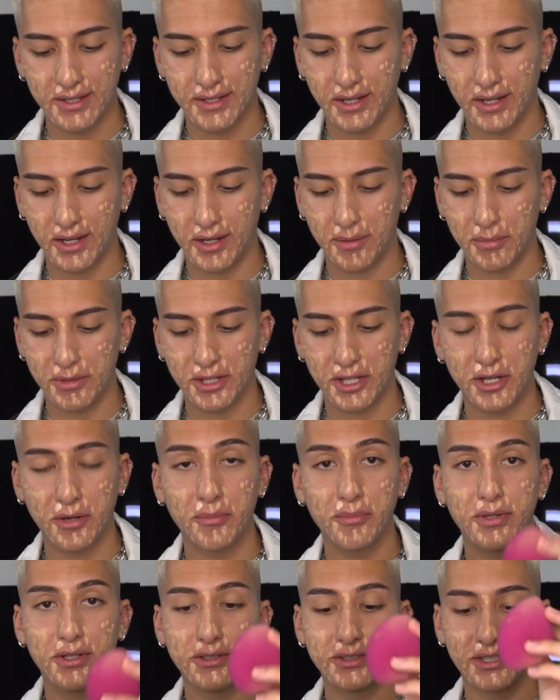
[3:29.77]
And then
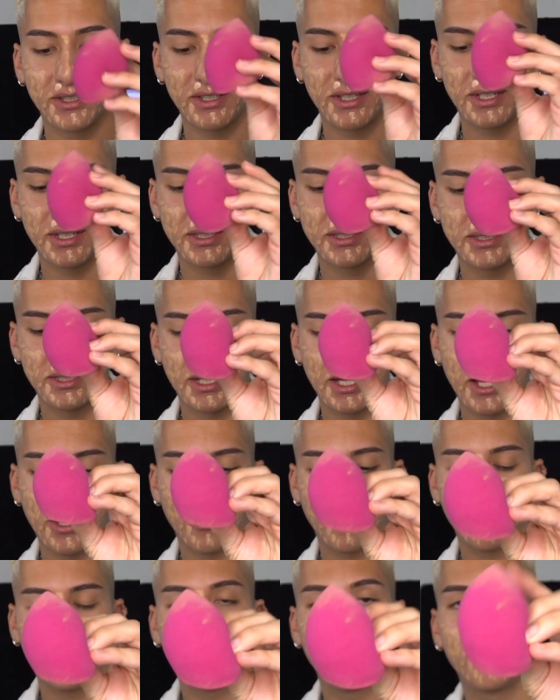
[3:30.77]
I'm using this
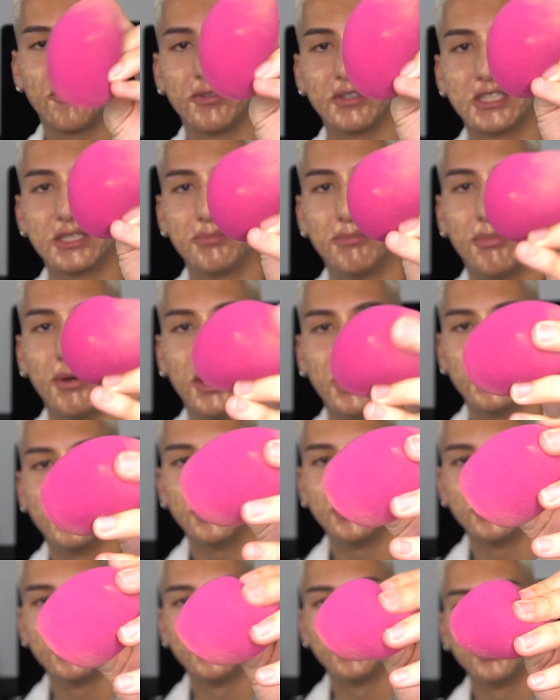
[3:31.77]
E.L.F.
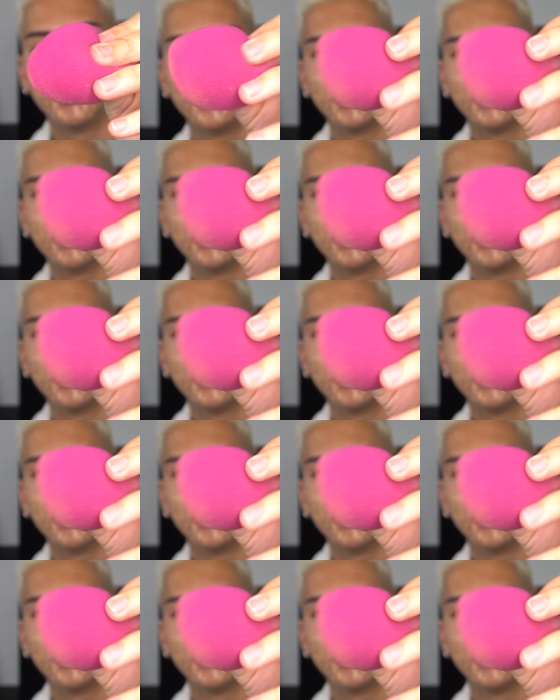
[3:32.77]
sponge.